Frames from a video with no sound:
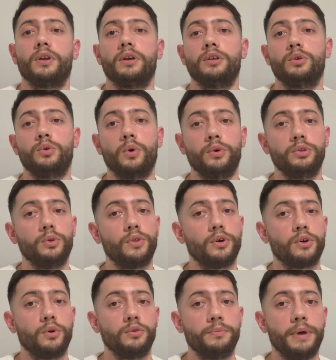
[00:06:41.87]
you go into the
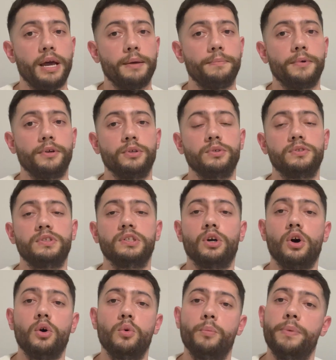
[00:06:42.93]
roadmap, you see,
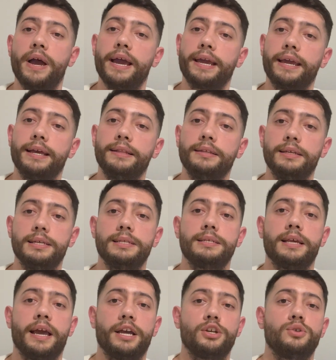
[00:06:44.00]
oh, backend is
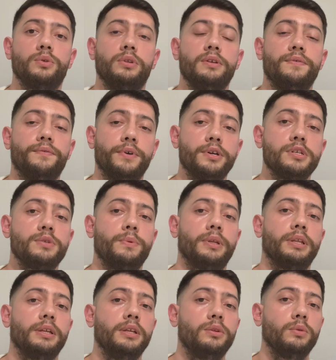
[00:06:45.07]
actually first what
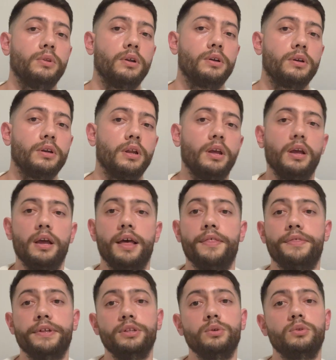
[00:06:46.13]
I need to learn. And
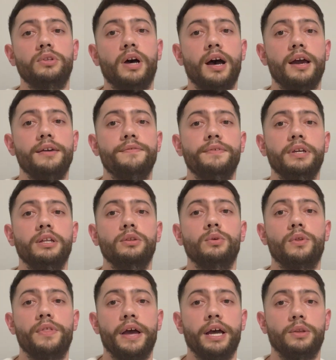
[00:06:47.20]
then you dive into
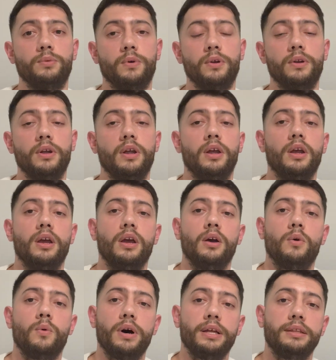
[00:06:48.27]
that one.
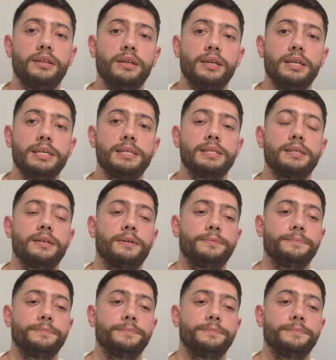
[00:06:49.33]
What is,